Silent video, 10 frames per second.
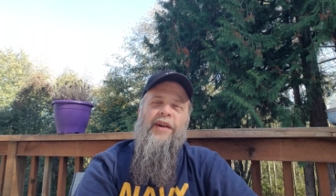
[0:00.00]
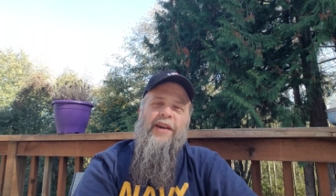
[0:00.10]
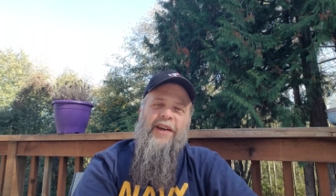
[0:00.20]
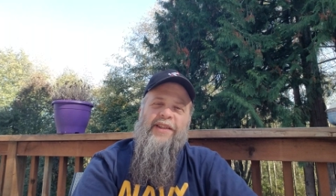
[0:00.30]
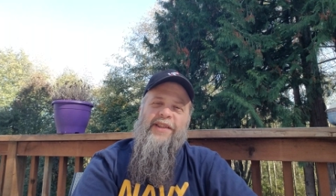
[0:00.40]

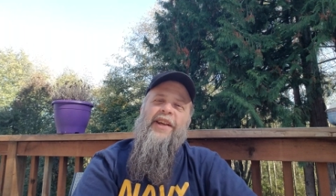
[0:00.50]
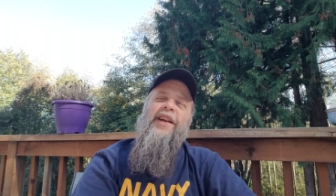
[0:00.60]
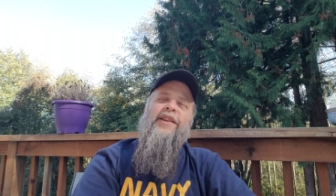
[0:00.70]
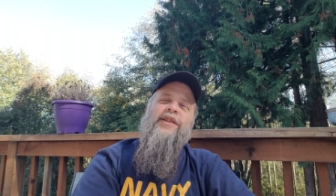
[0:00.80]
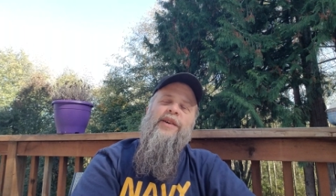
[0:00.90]
It's
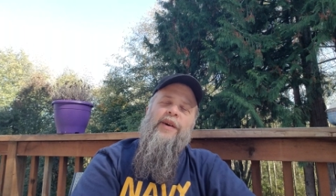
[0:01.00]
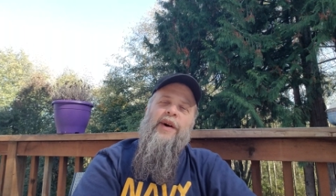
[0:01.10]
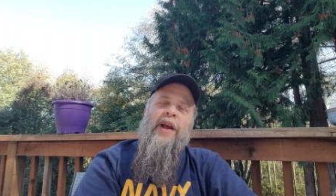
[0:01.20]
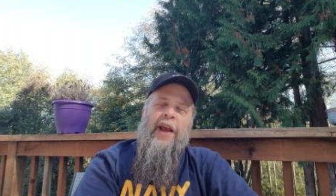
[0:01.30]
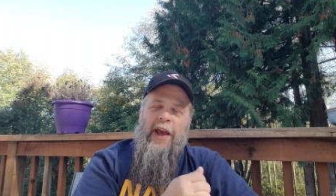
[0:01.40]
neat. So
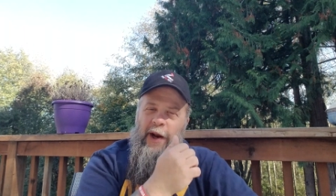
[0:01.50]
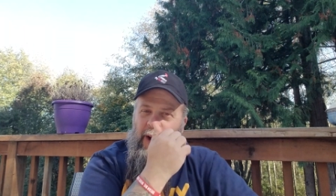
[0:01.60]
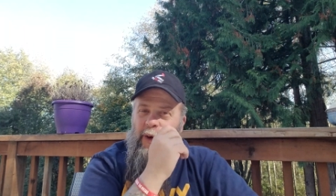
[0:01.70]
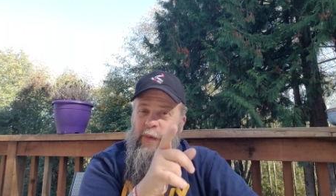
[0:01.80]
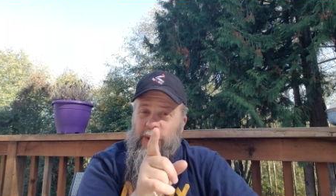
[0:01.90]
head
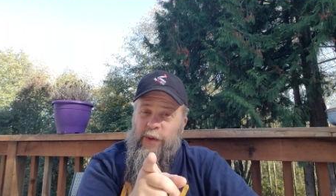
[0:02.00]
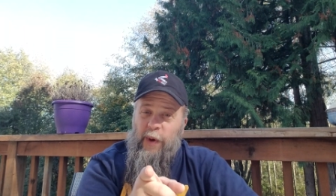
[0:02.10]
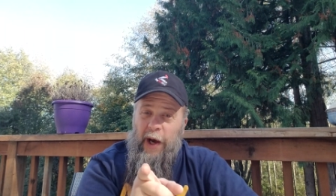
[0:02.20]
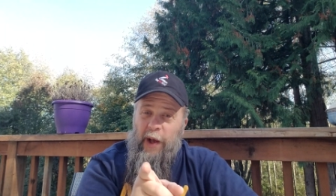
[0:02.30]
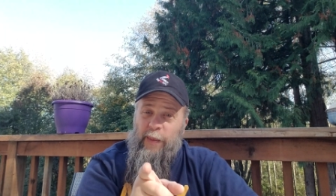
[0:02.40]
on over to
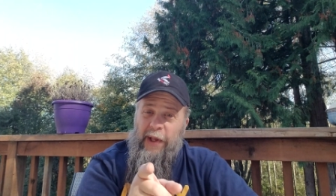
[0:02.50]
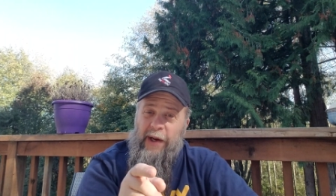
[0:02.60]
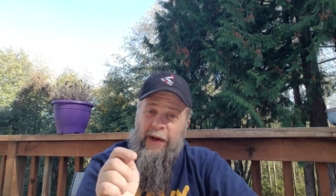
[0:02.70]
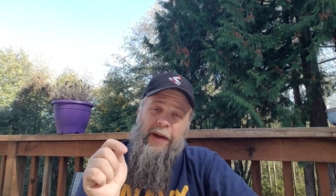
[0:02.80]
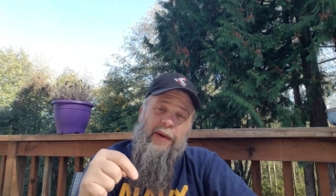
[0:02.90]
Ohio Blade
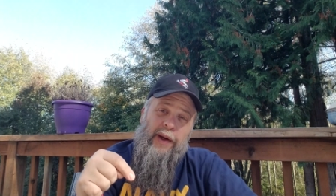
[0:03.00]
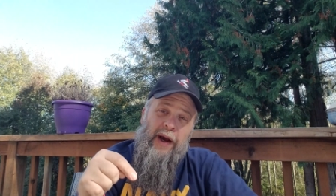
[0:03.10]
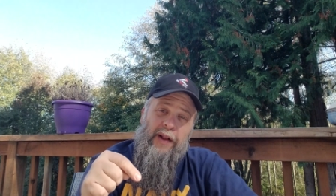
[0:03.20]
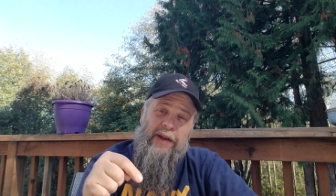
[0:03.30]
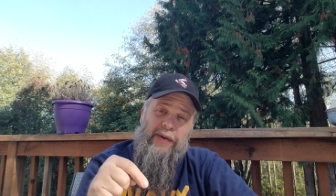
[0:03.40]
and Cutlery.
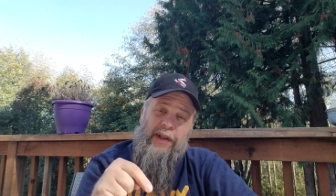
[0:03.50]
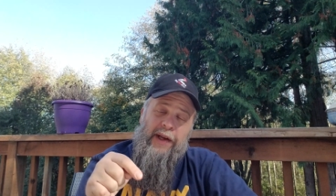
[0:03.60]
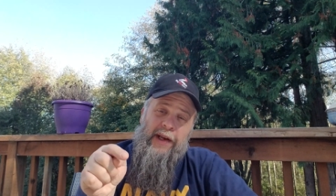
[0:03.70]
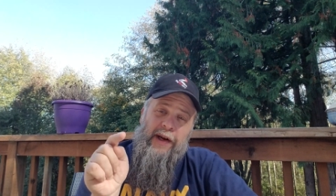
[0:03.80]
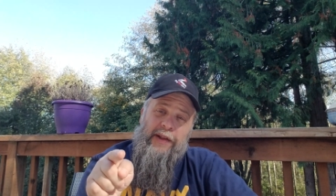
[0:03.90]
I'll leave a
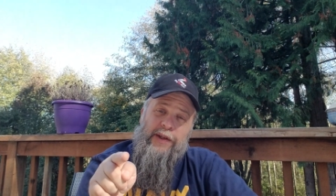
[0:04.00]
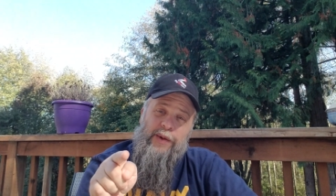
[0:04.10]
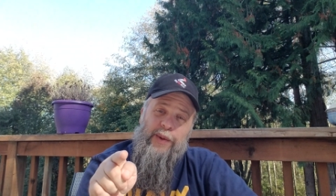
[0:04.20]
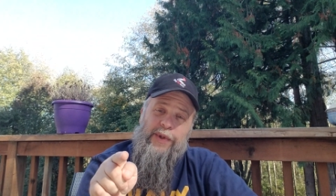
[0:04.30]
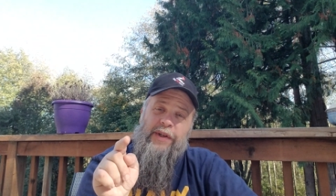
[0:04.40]
link down in the
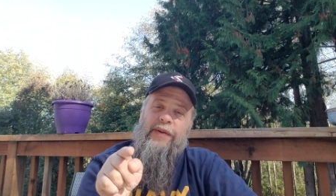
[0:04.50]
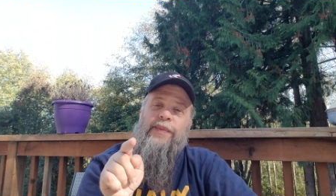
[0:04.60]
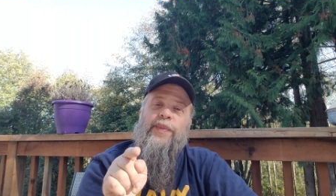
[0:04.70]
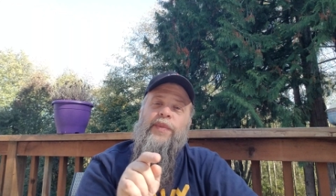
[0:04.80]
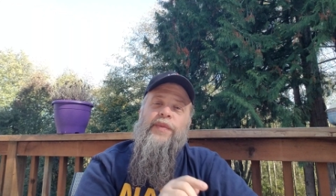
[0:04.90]
description.
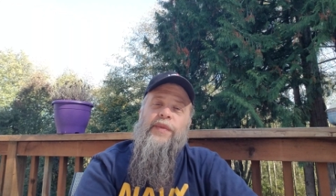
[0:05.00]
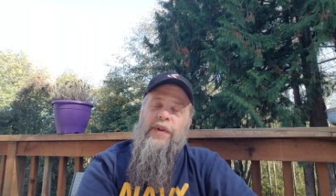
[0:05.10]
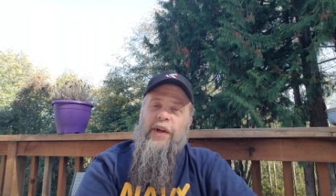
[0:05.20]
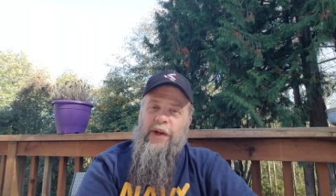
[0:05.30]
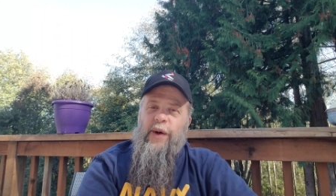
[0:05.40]

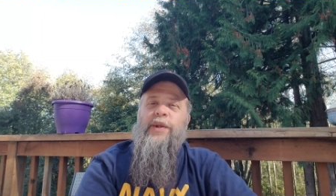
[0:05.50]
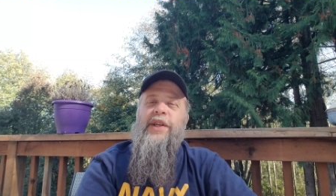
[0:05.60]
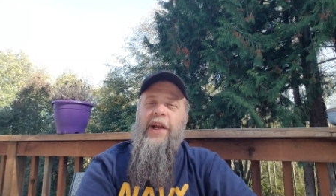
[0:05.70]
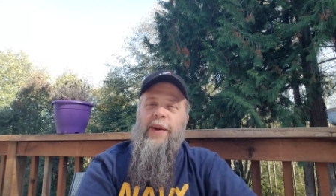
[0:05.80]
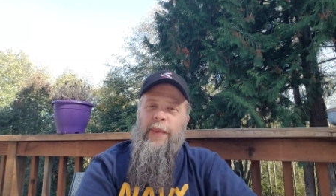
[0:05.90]
Go
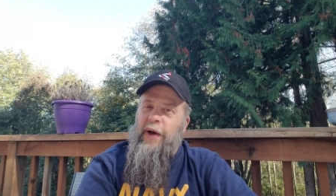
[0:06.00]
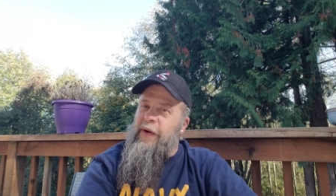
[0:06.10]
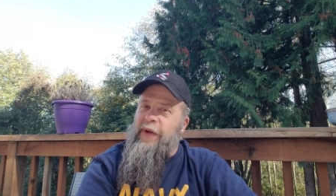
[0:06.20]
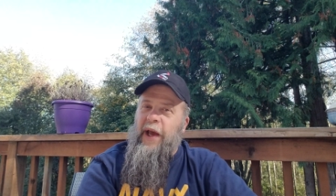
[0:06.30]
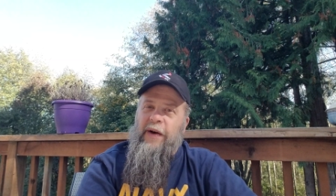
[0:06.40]
check him out
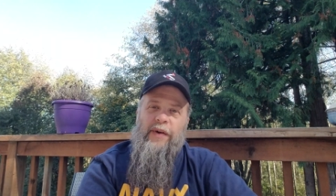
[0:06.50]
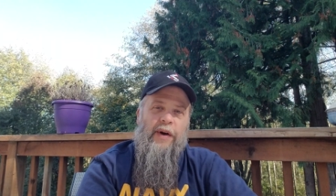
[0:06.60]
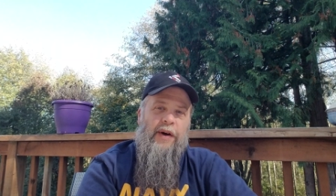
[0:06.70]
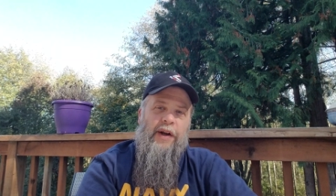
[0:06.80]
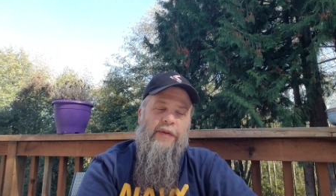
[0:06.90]
if
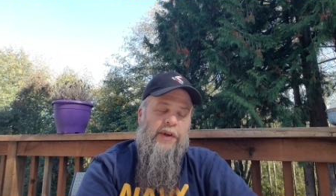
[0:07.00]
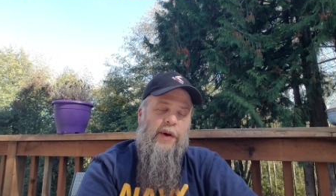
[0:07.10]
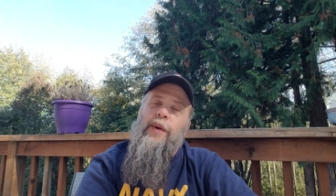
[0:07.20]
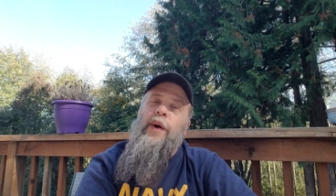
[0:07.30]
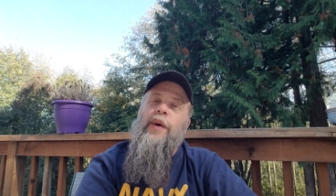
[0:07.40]
you
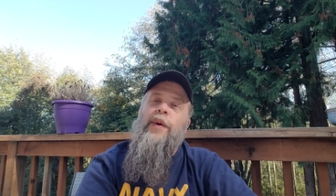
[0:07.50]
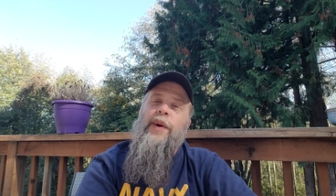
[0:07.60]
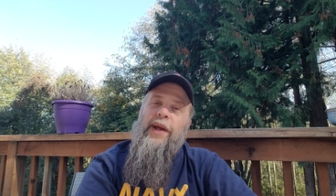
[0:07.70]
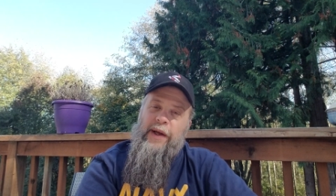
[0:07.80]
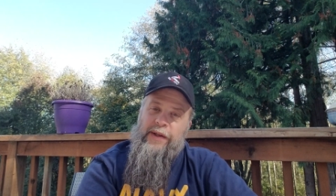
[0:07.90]
don't know who
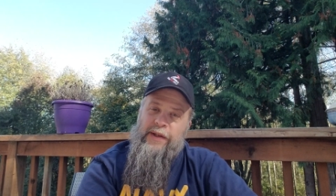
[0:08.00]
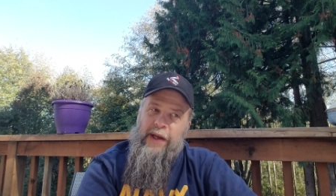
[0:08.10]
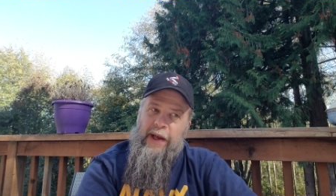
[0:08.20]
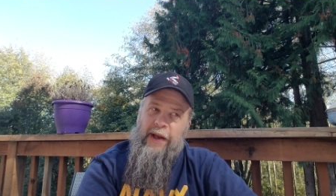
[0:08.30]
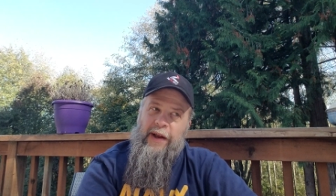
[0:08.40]
he is,
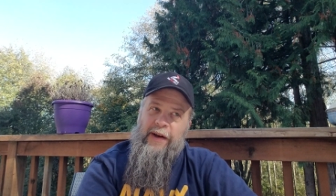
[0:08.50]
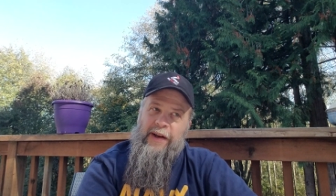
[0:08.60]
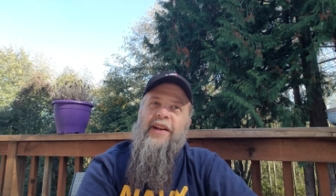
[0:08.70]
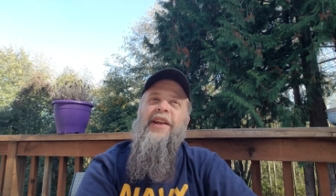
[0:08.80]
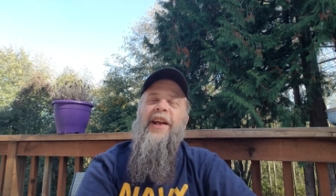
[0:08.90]

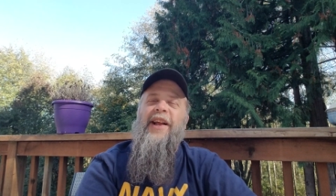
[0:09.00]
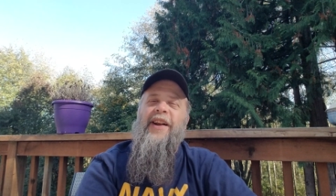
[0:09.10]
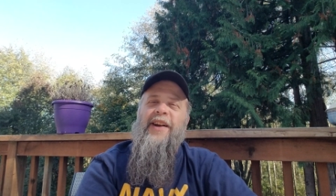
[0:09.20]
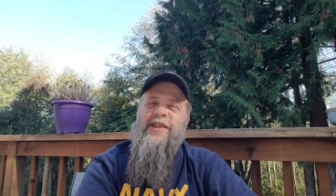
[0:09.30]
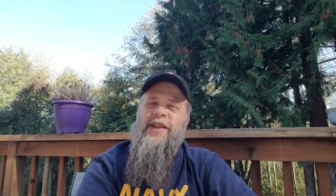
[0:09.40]
and get in on his